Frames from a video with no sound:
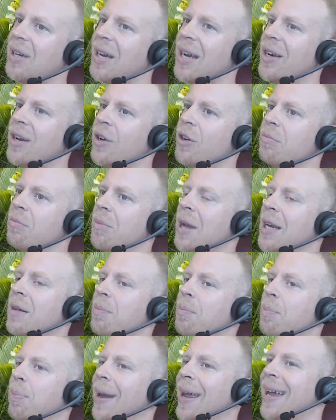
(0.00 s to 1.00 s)
I don't
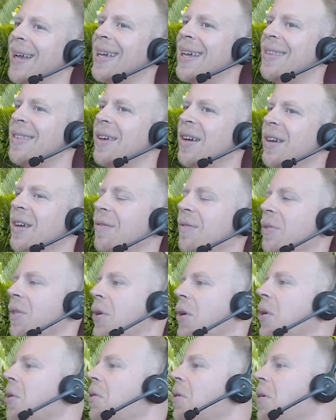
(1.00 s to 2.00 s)
mind black either, even
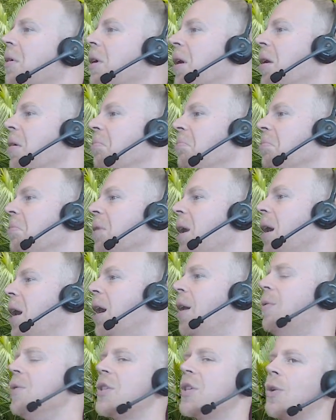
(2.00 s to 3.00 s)
though
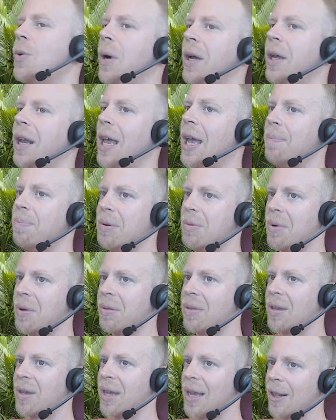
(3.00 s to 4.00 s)
I was quite happy
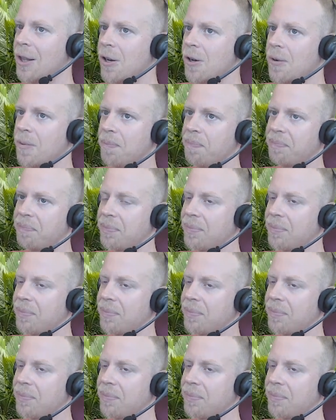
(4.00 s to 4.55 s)
with the yellow.